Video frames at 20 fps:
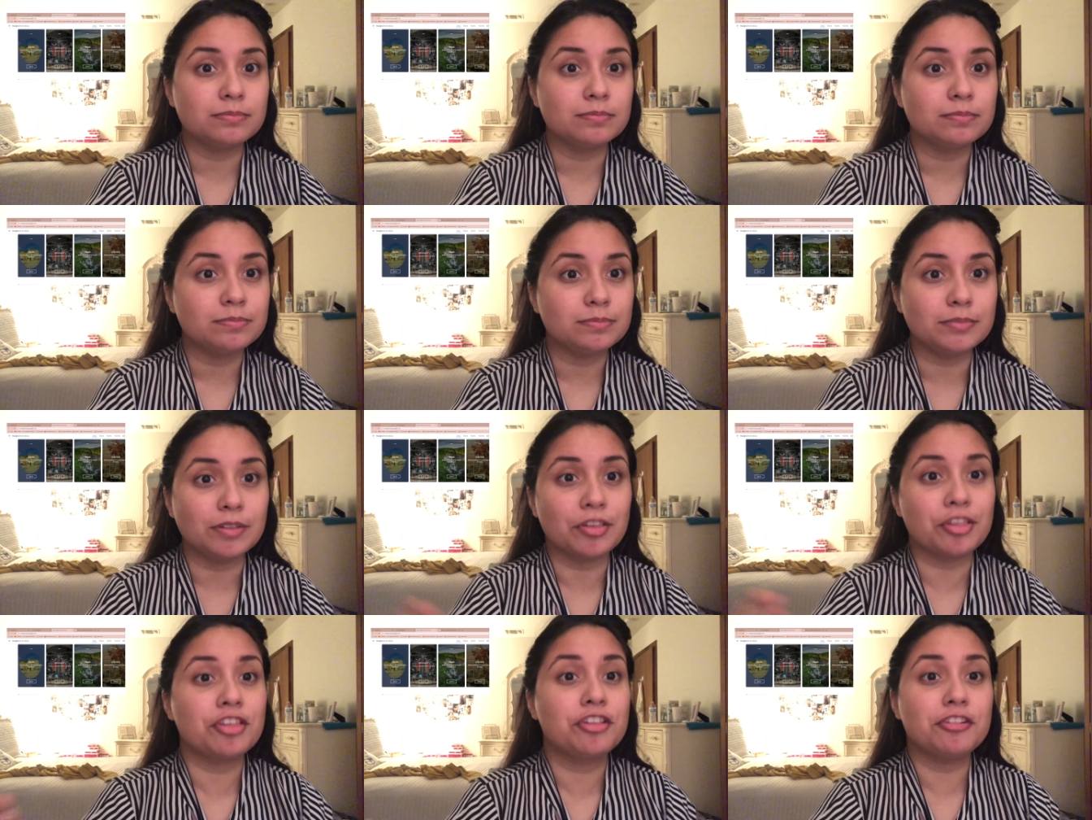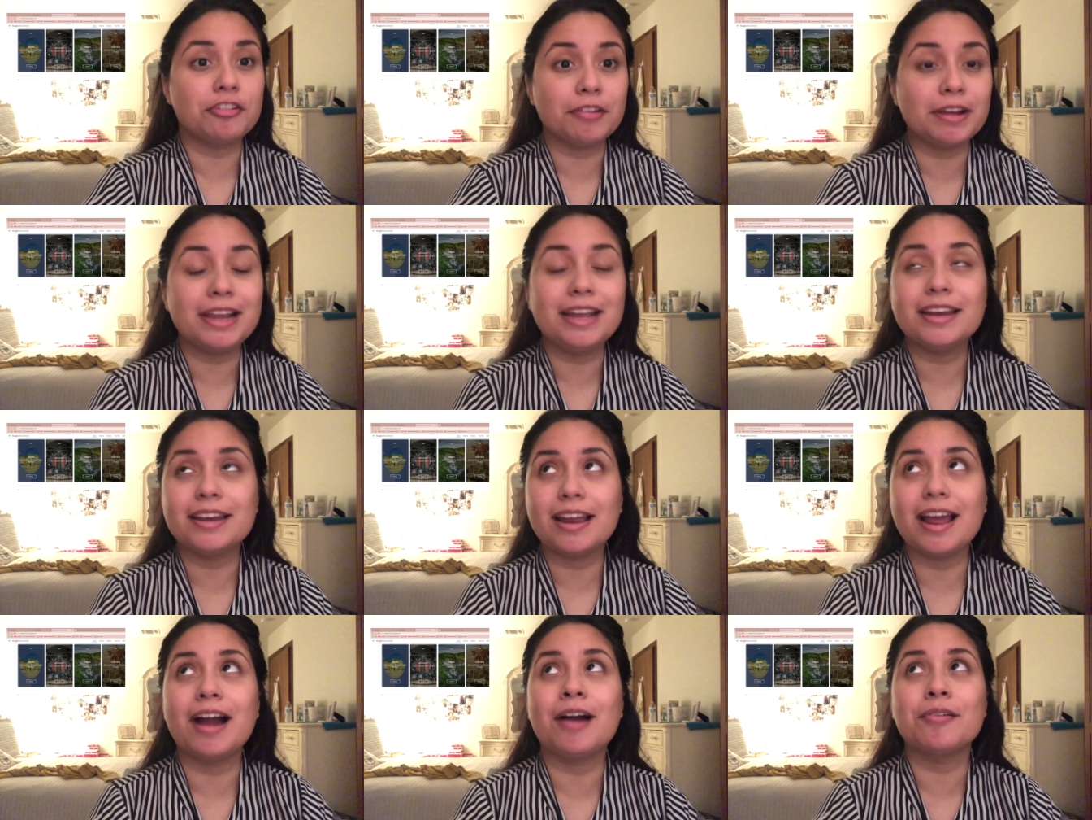the street
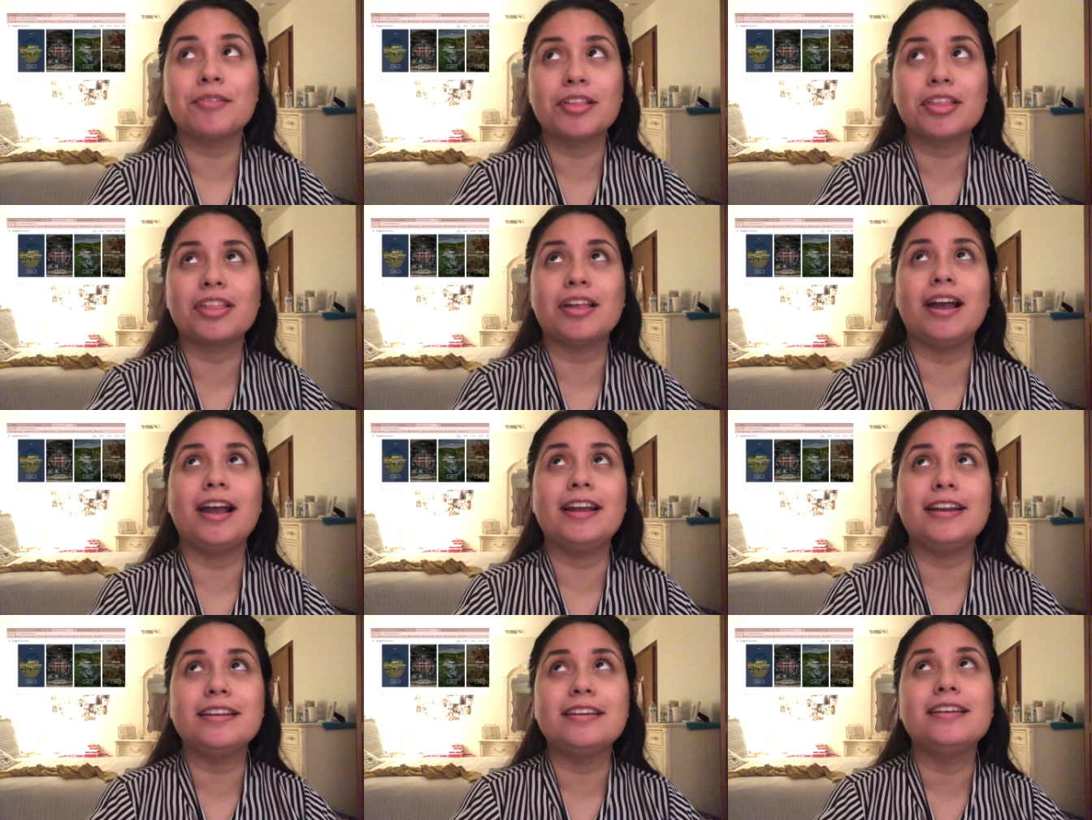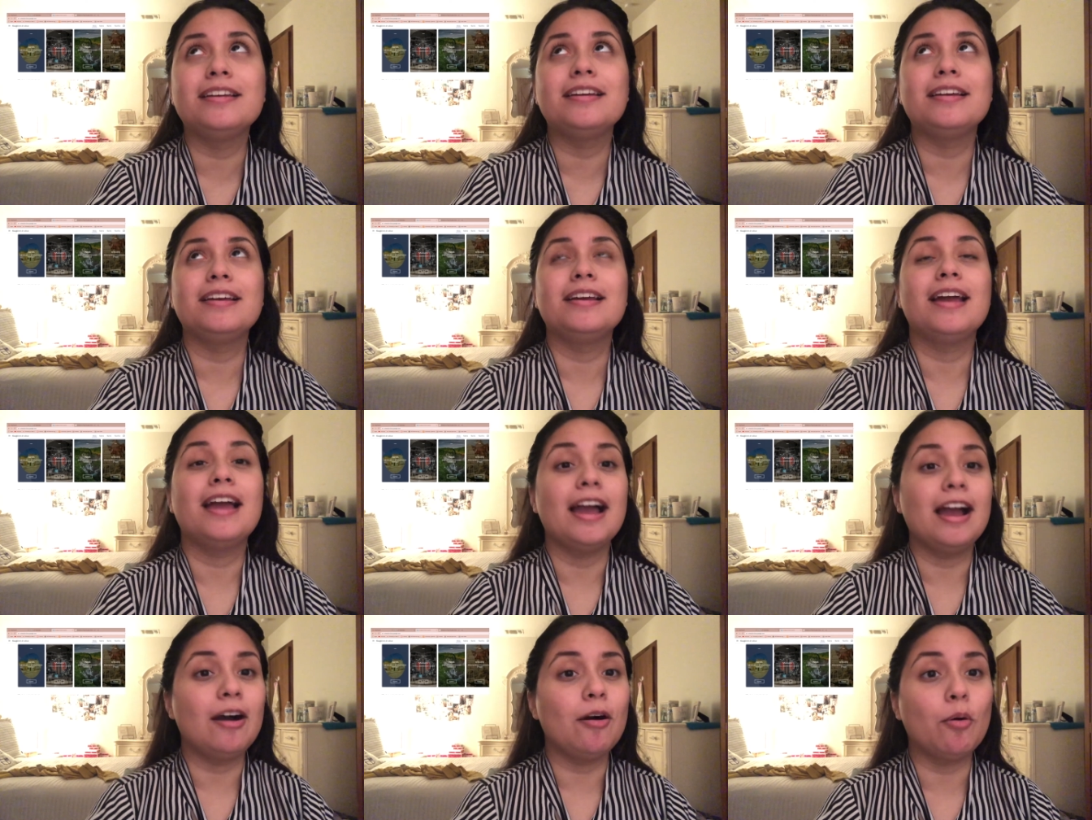outside
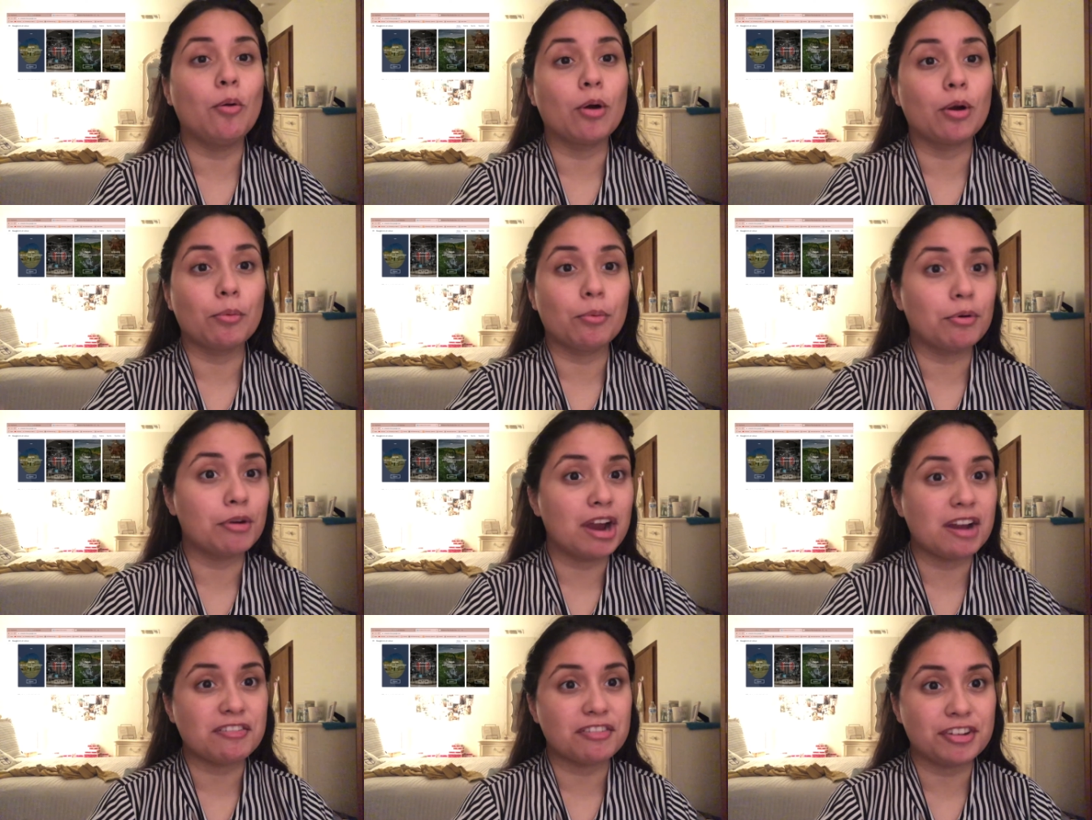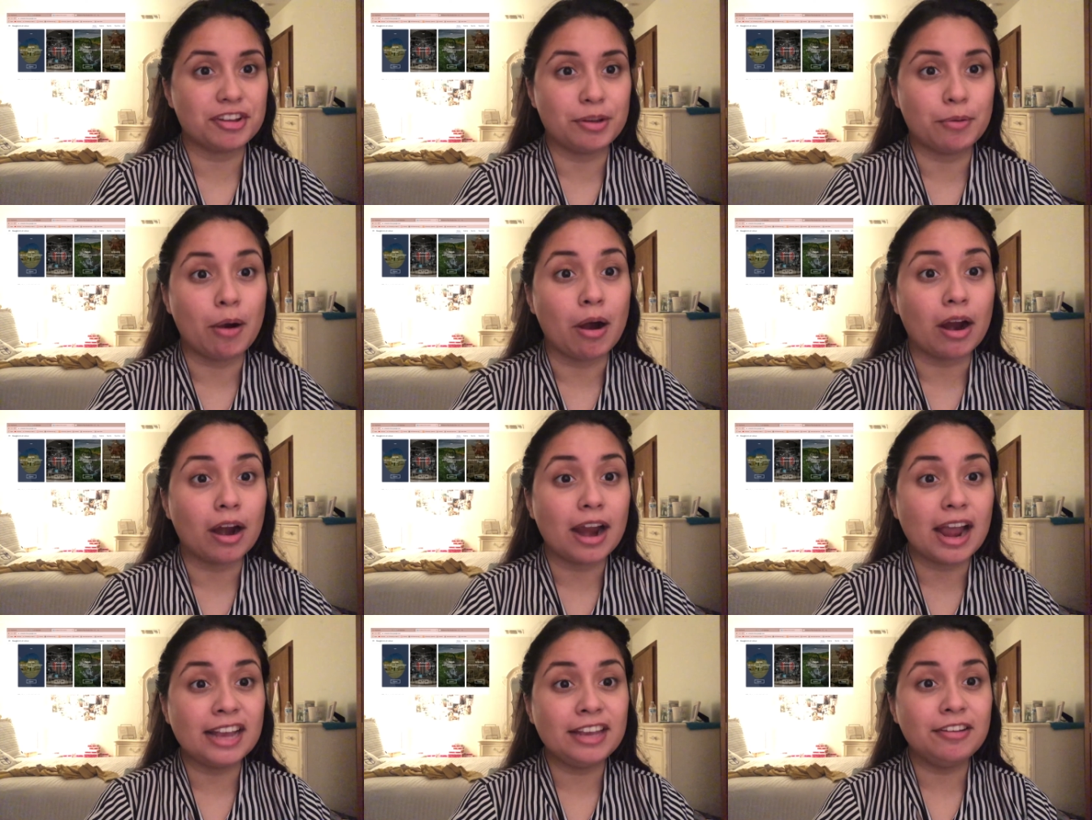or wherever you
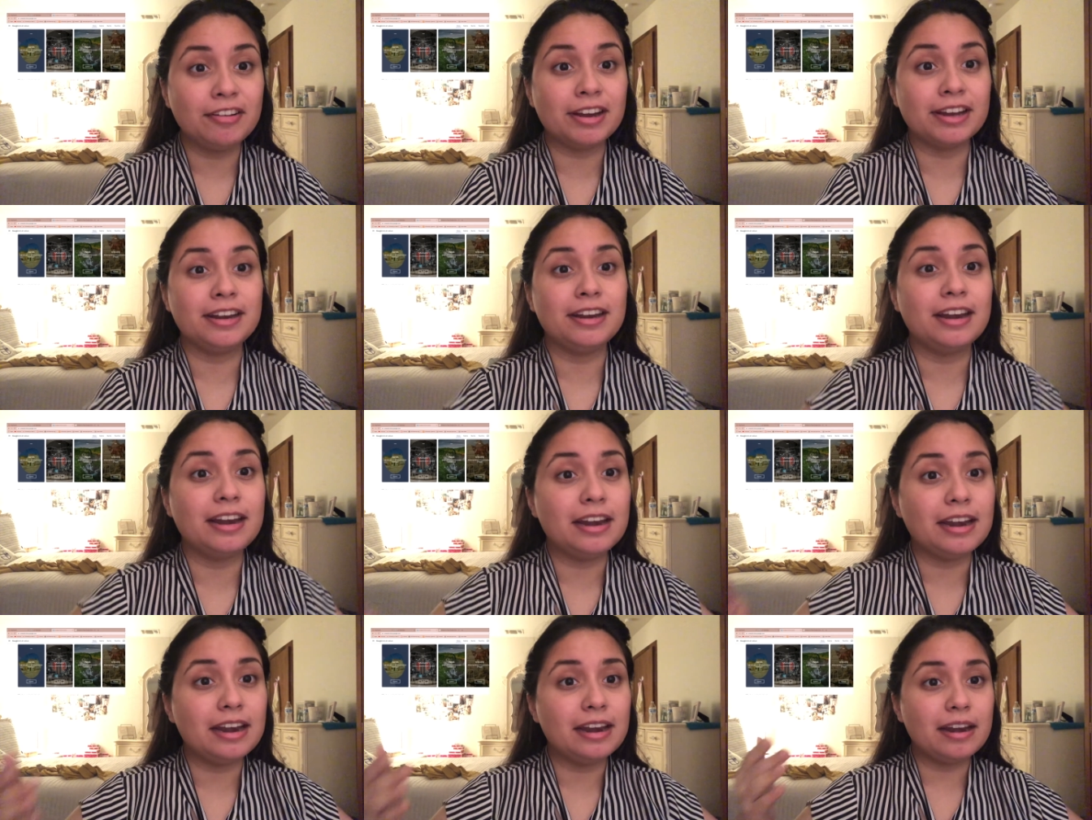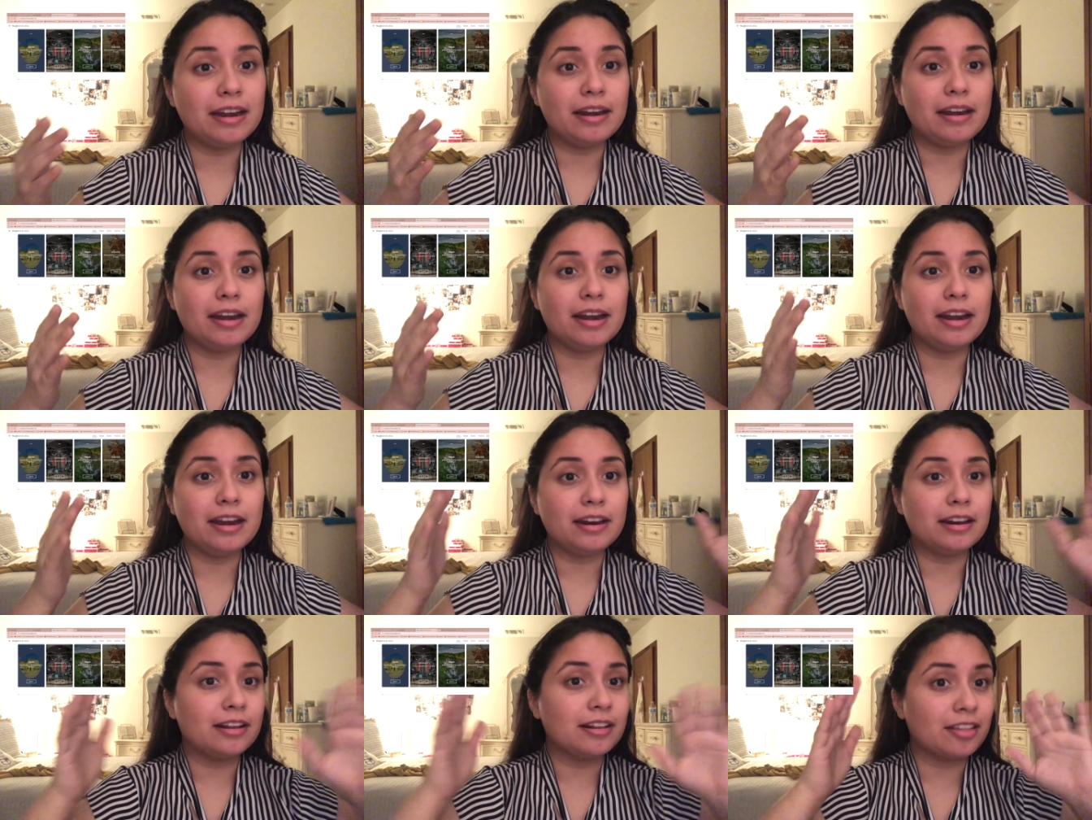are, and you can
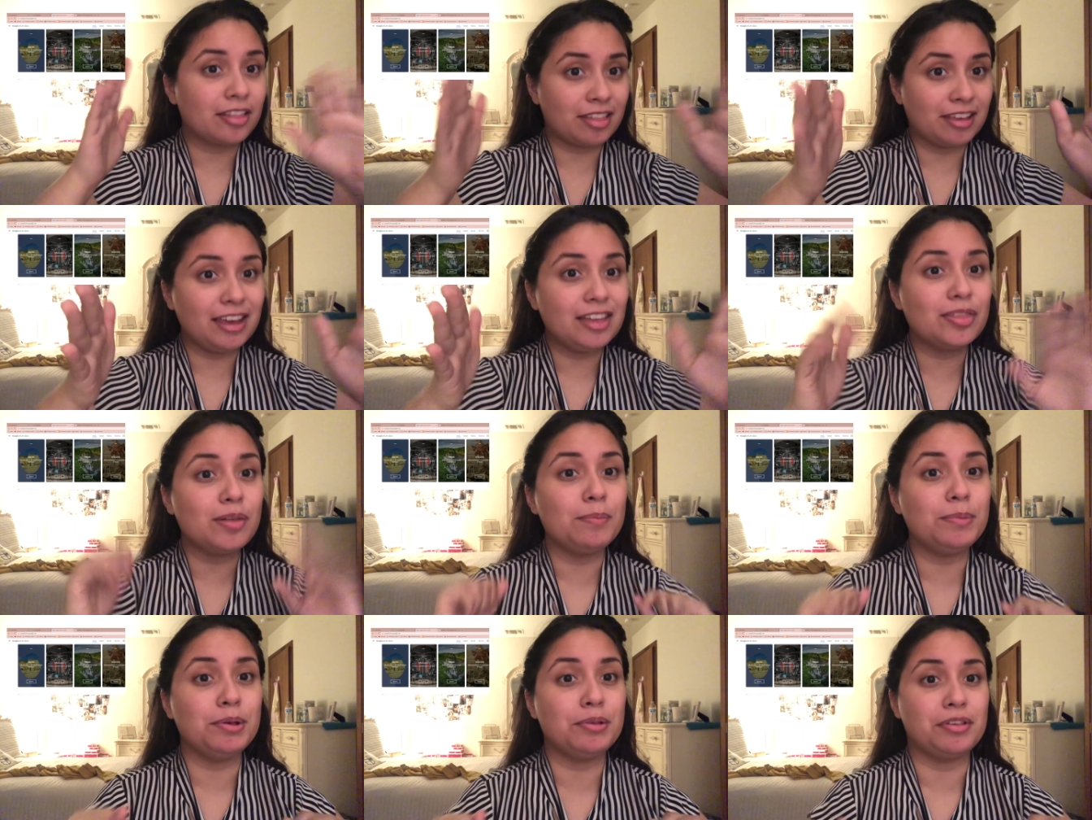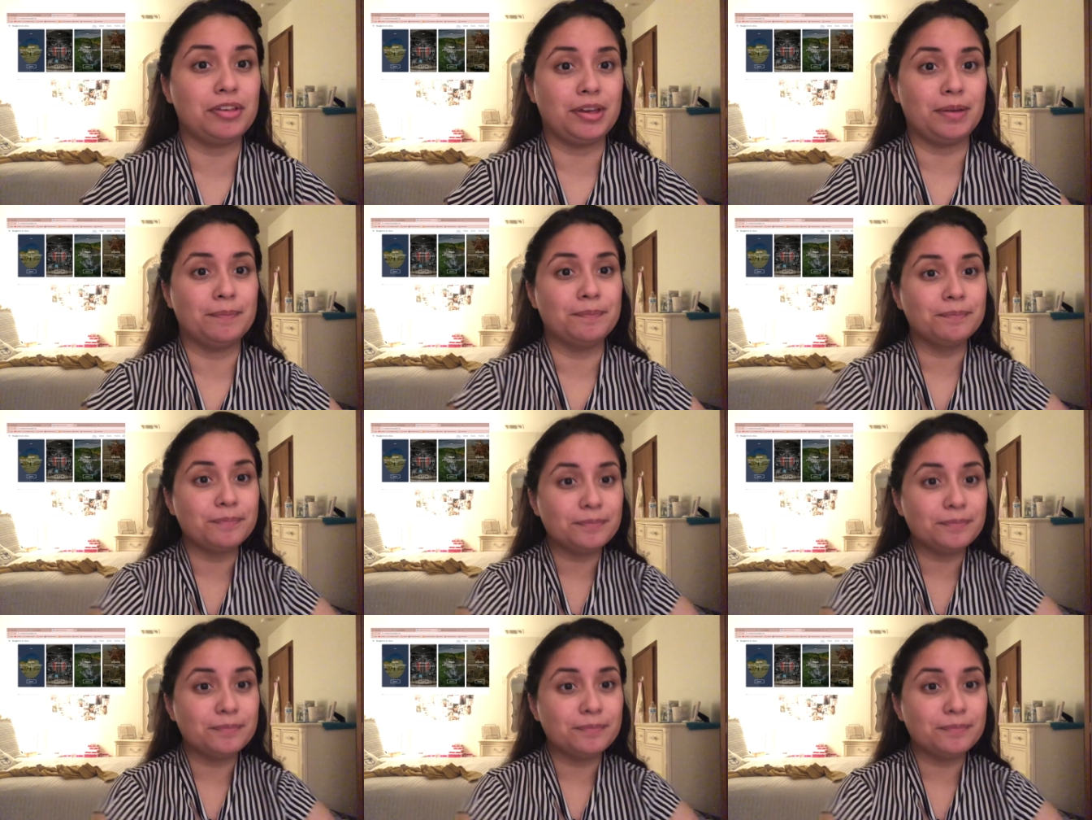see the museum.